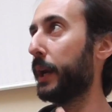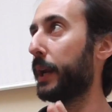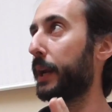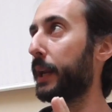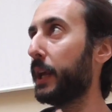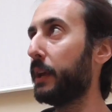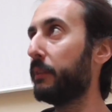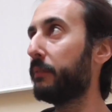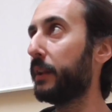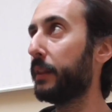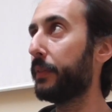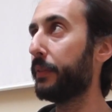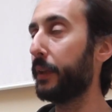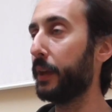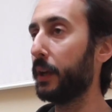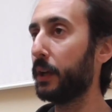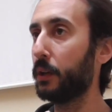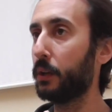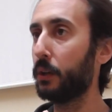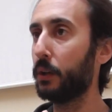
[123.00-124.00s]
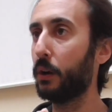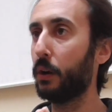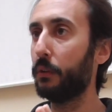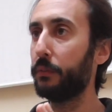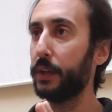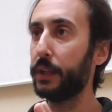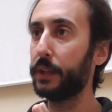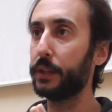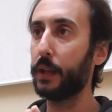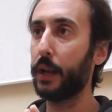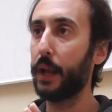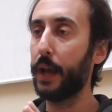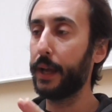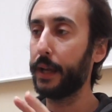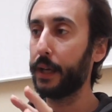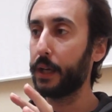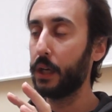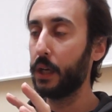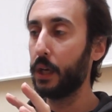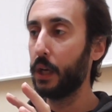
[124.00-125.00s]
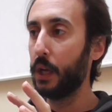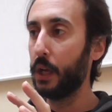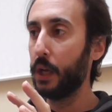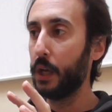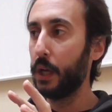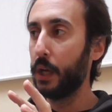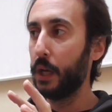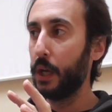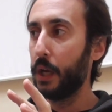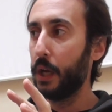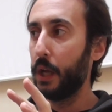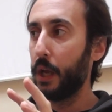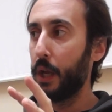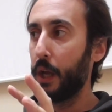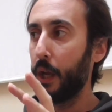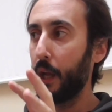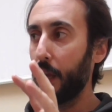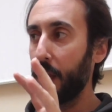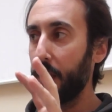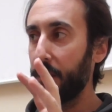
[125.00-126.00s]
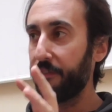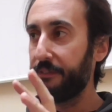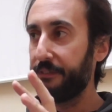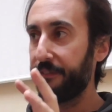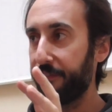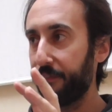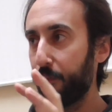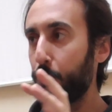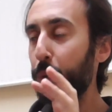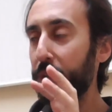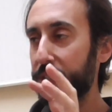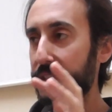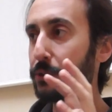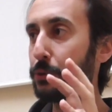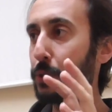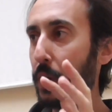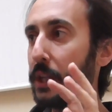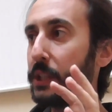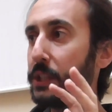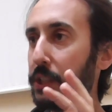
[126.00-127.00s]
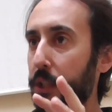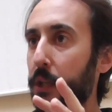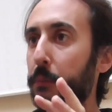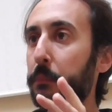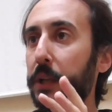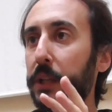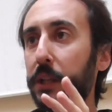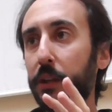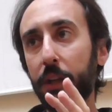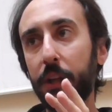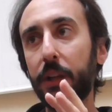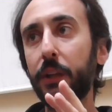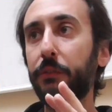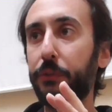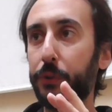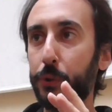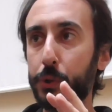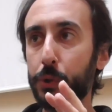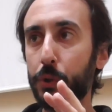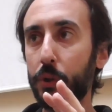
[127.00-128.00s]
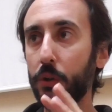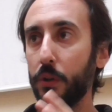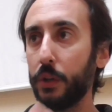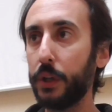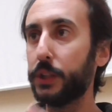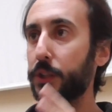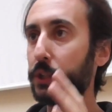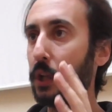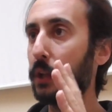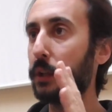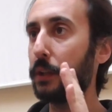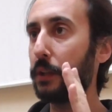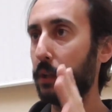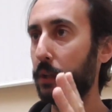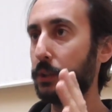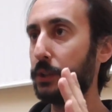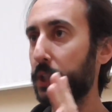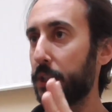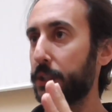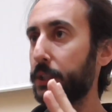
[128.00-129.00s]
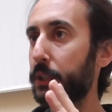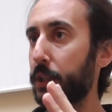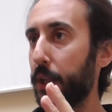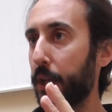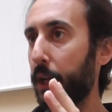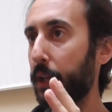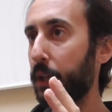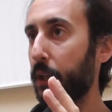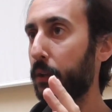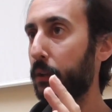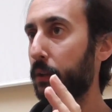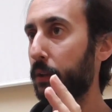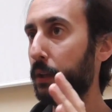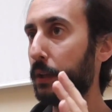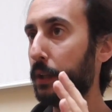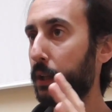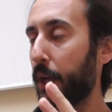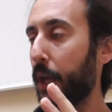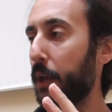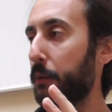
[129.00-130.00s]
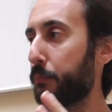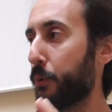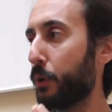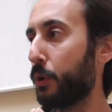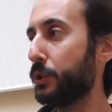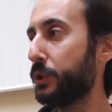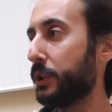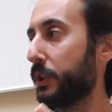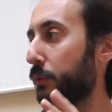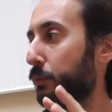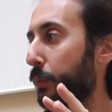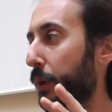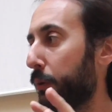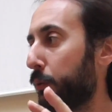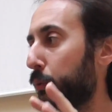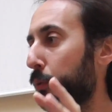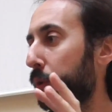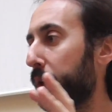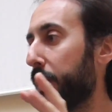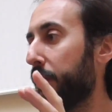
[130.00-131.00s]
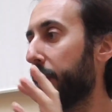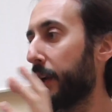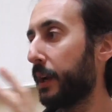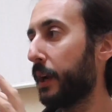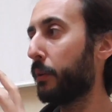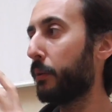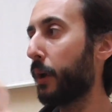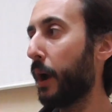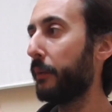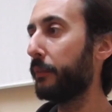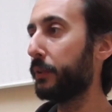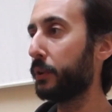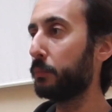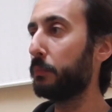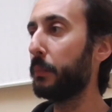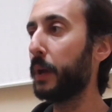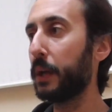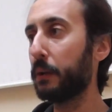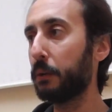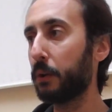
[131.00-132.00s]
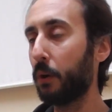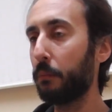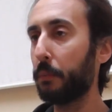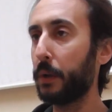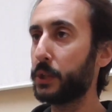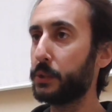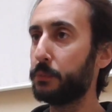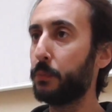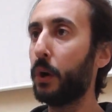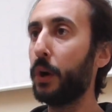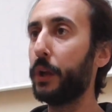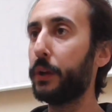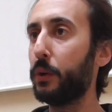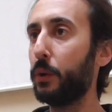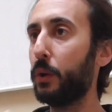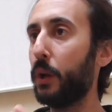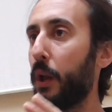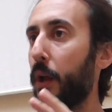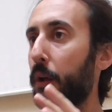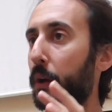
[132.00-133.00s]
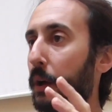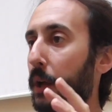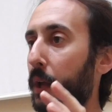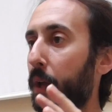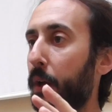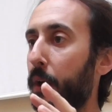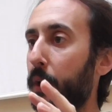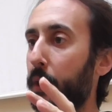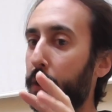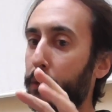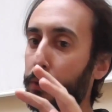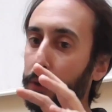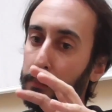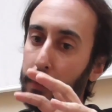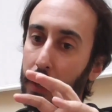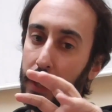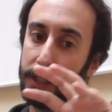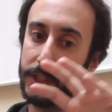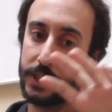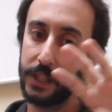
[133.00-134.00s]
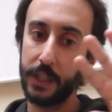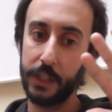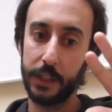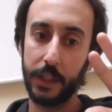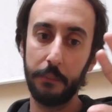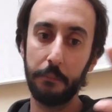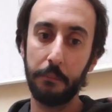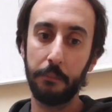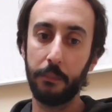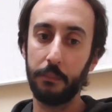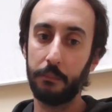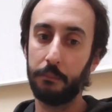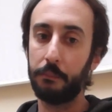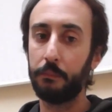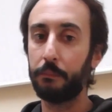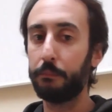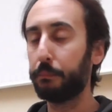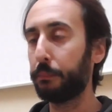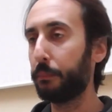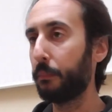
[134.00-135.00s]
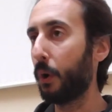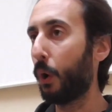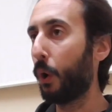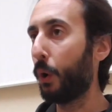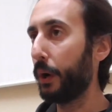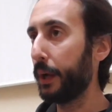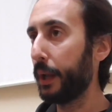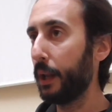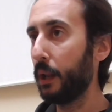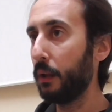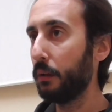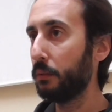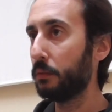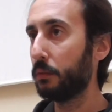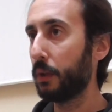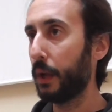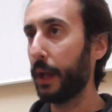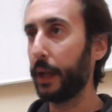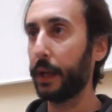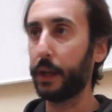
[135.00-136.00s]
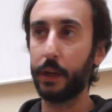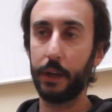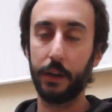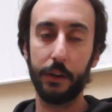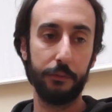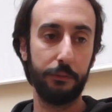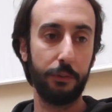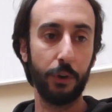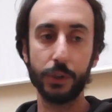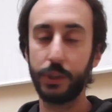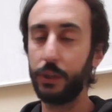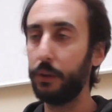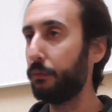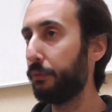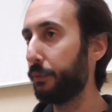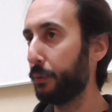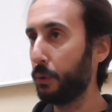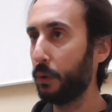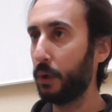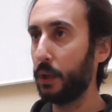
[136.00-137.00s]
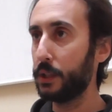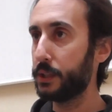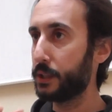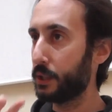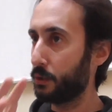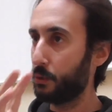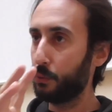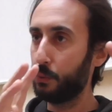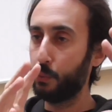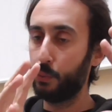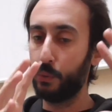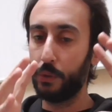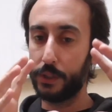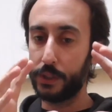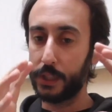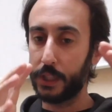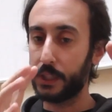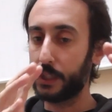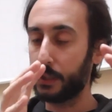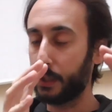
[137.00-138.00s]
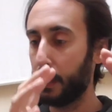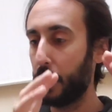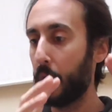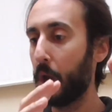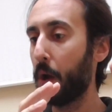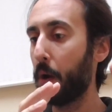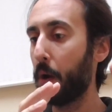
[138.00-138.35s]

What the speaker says: can even think of it like if we stretch it a bit in the future, it's not just the Decade project, we could even arrive to make complex molecule replacing the oil, like fossil fuels, to just